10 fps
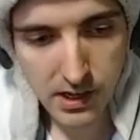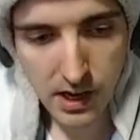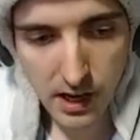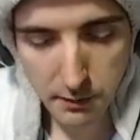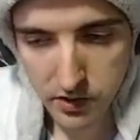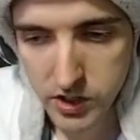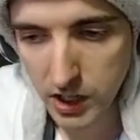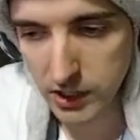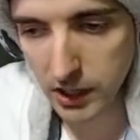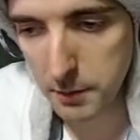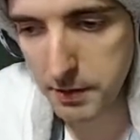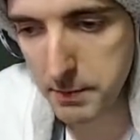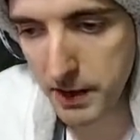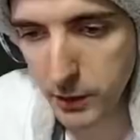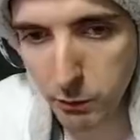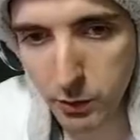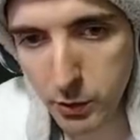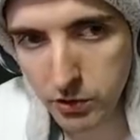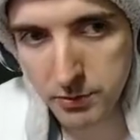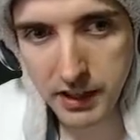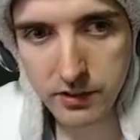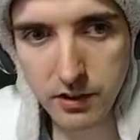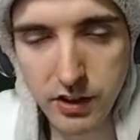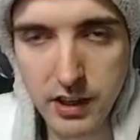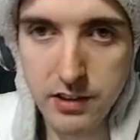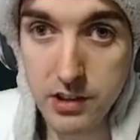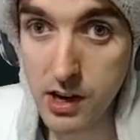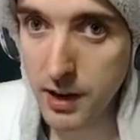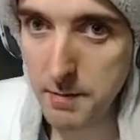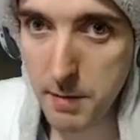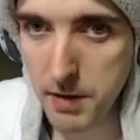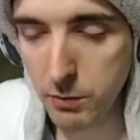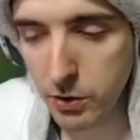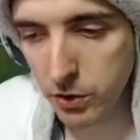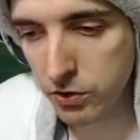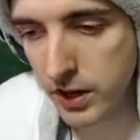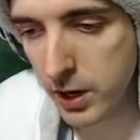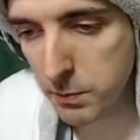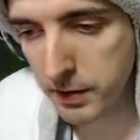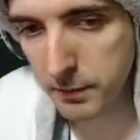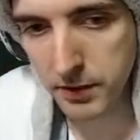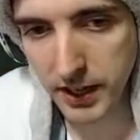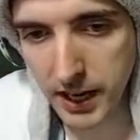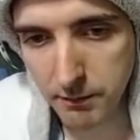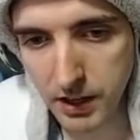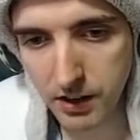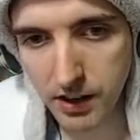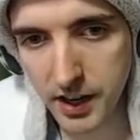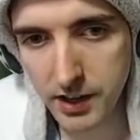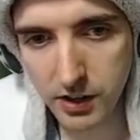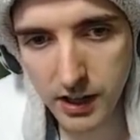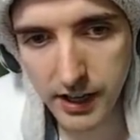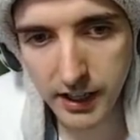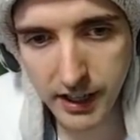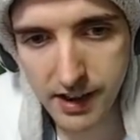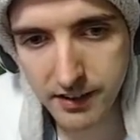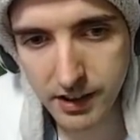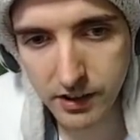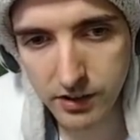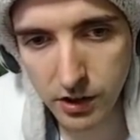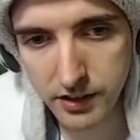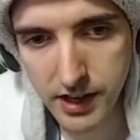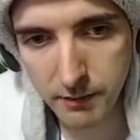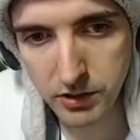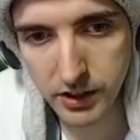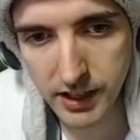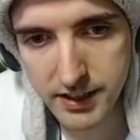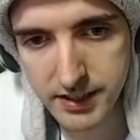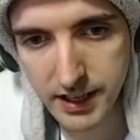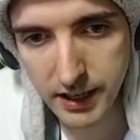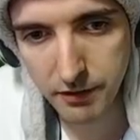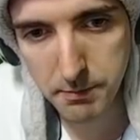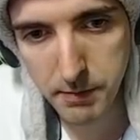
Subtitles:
Let's talk a little bit about the runes, because I forgot to talk about my runes when I opened up the game here. And I know a lot of you guys hear this all the time, so you're kind of sick of it.